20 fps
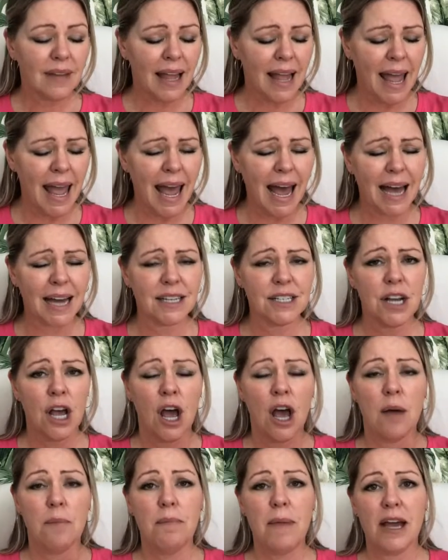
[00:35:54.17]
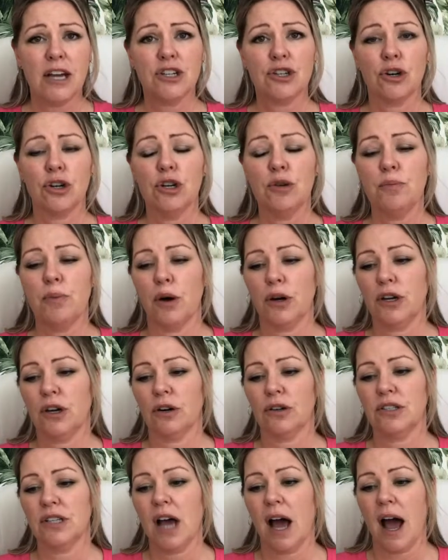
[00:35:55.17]
and make sure you book
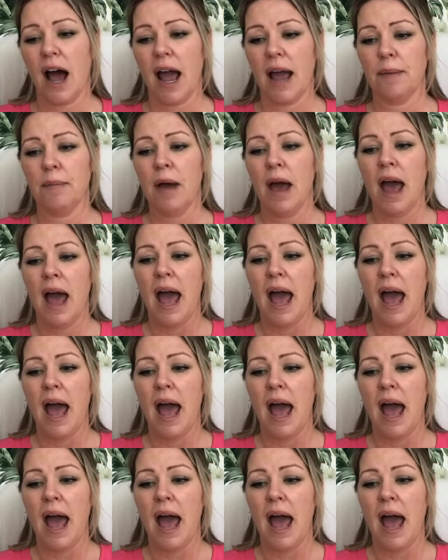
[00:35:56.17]
your time.